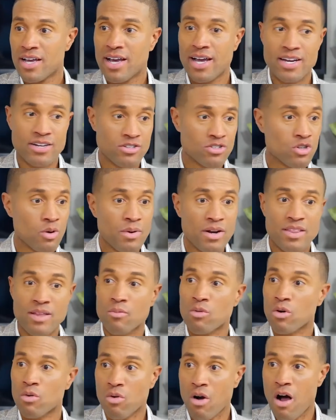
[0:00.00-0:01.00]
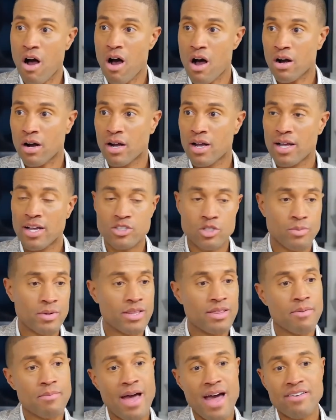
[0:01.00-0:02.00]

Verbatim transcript: And so many of them were wrong, and so many of them